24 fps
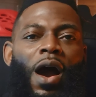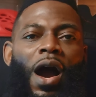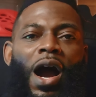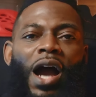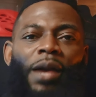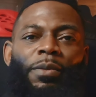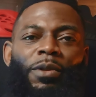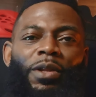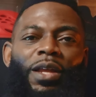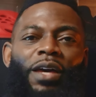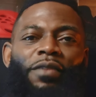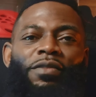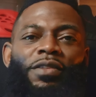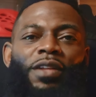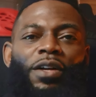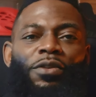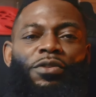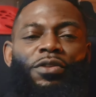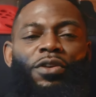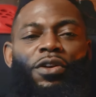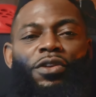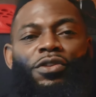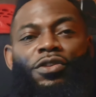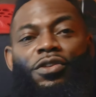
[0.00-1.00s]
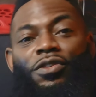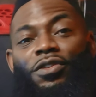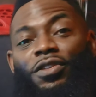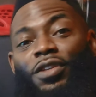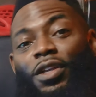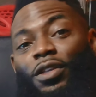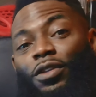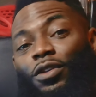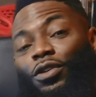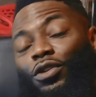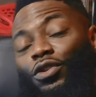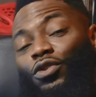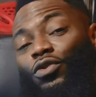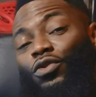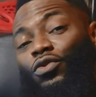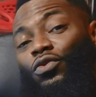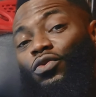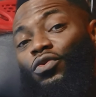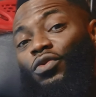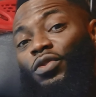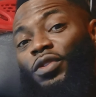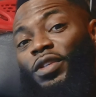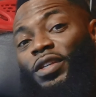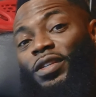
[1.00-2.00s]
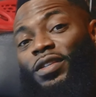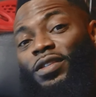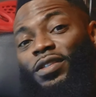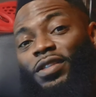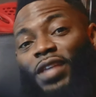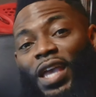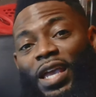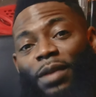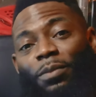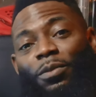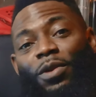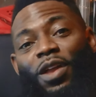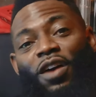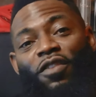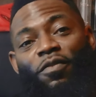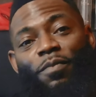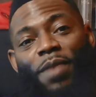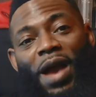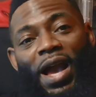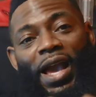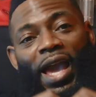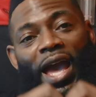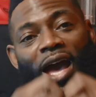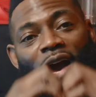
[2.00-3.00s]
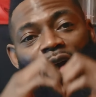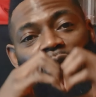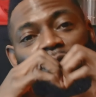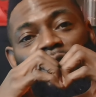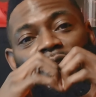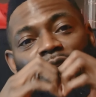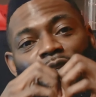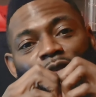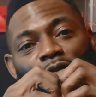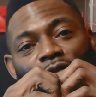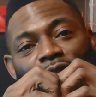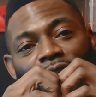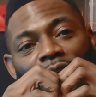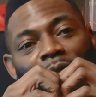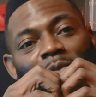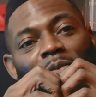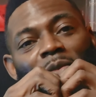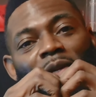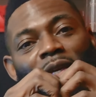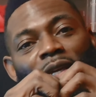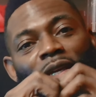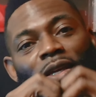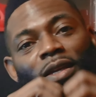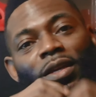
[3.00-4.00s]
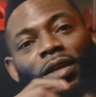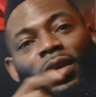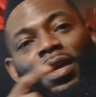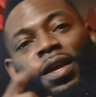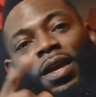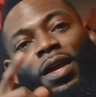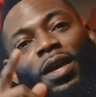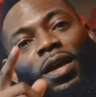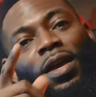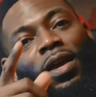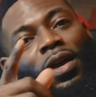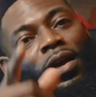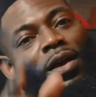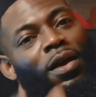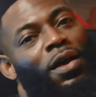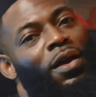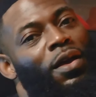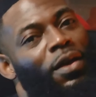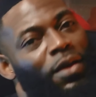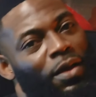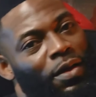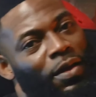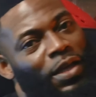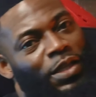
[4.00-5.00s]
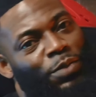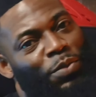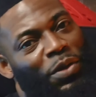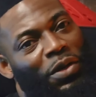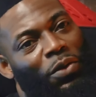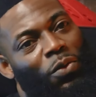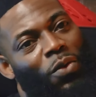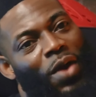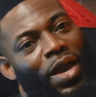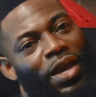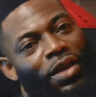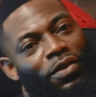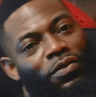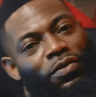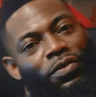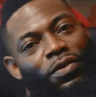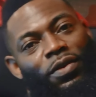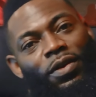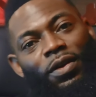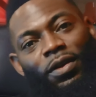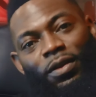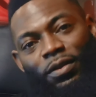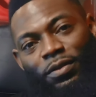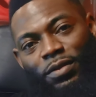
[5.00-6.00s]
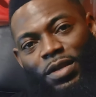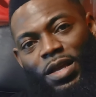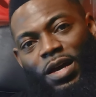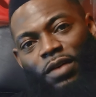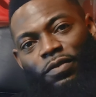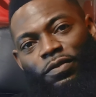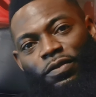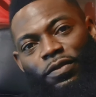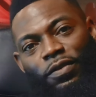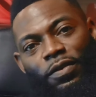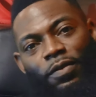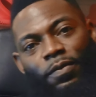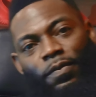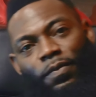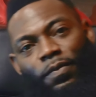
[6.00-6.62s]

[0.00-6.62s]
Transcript: I'm the Lifestyle Surgeon sending you the same love back out that you've sent me. It's been a wave. Love.